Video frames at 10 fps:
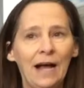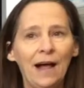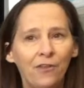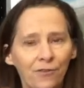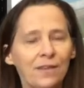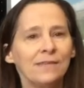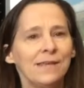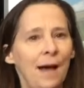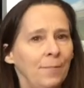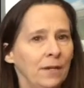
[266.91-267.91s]
other things
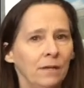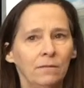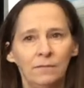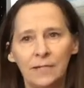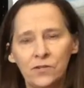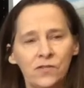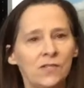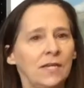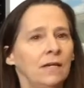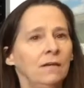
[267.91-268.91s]
happening
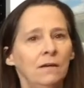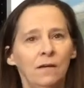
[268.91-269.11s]
literacy,